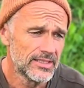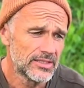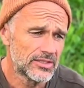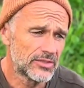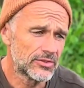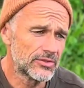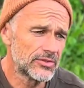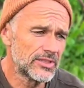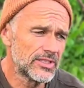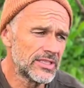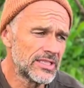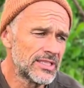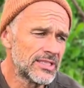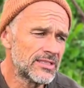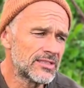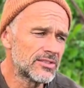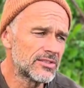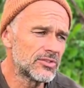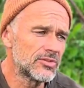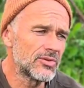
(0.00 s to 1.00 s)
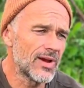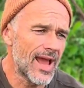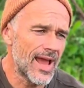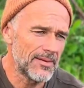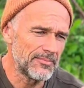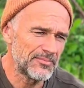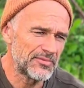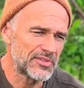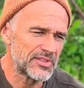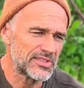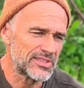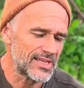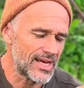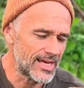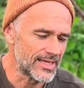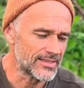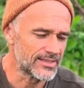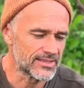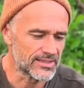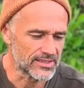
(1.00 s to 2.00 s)
you need to
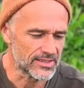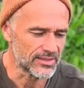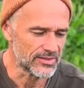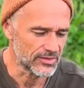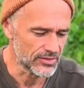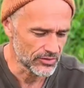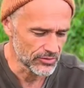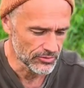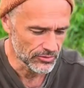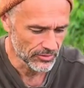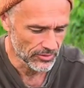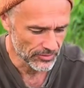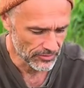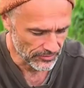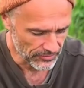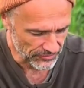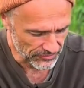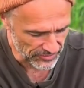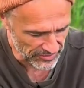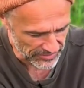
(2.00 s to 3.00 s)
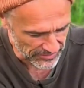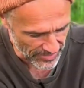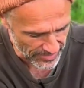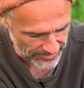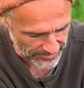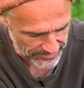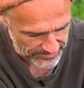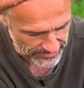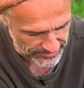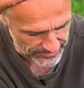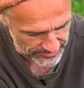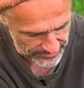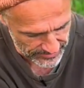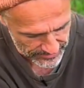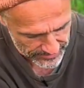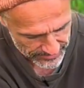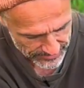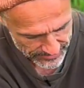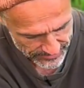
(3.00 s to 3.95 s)
emphasize the new variety.